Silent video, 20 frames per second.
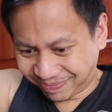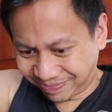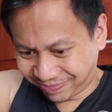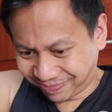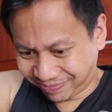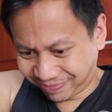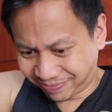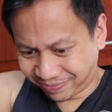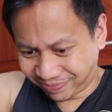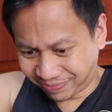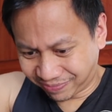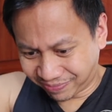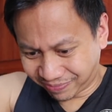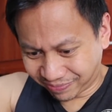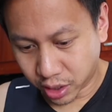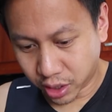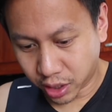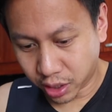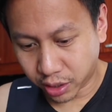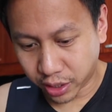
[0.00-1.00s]
Mm.
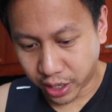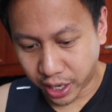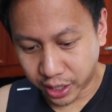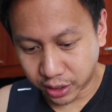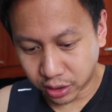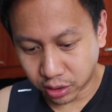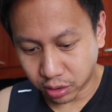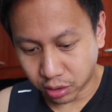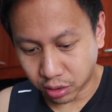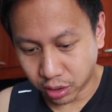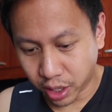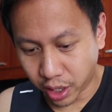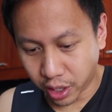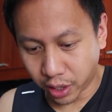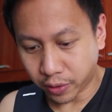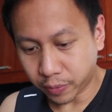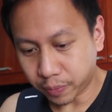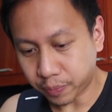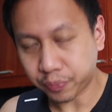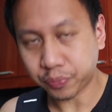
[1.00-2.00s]
Here, guys. Okay.